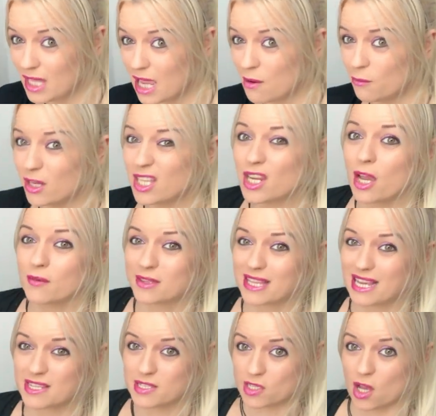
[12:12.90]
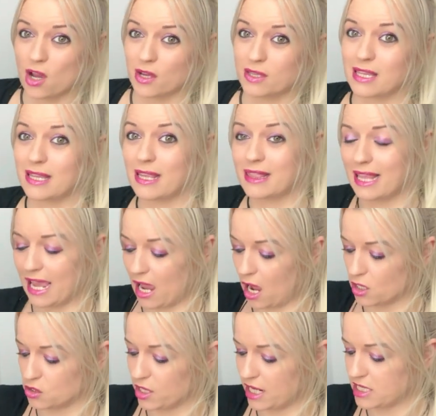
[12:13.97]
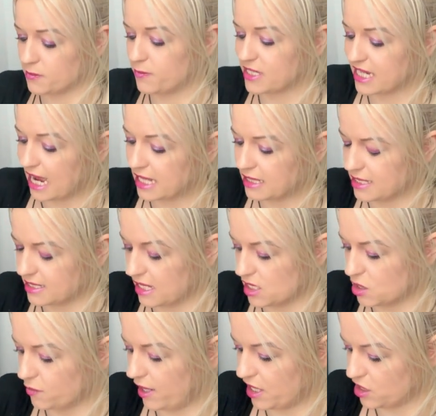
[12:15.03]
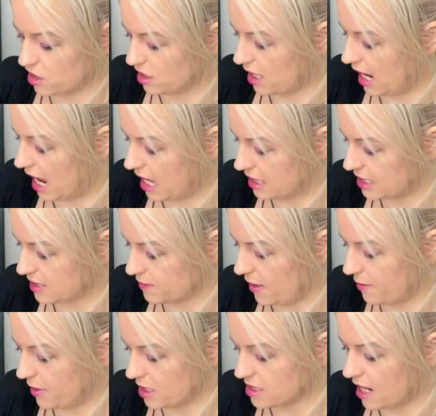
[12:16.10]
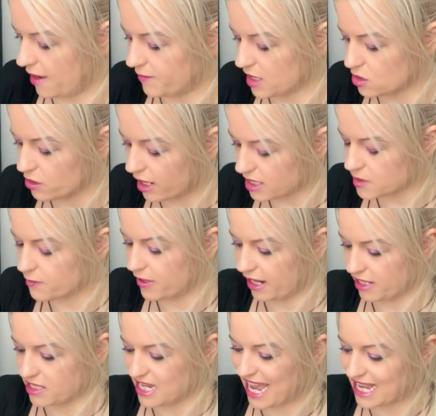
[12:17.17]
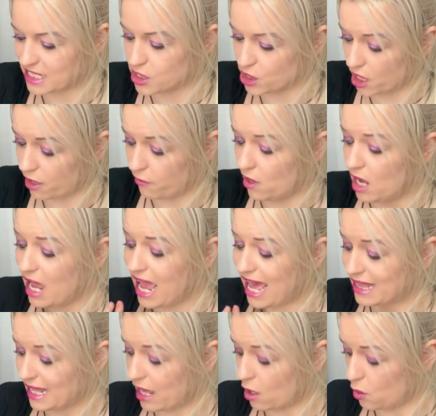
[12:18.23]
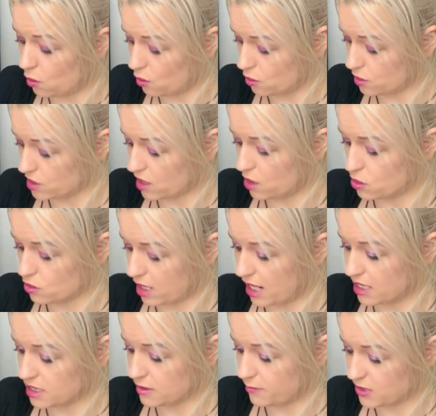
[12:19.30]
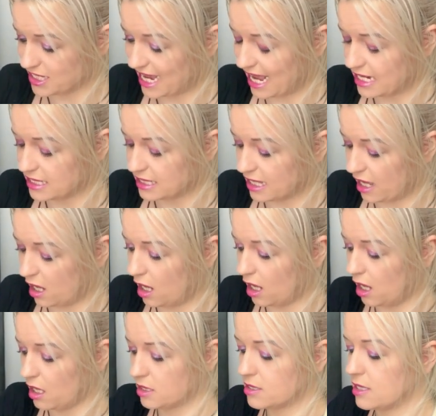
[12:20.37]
We know with that song, they are trying to protect the situation at this moment in time. They're trying to protect you and they are also trying to protect their heart.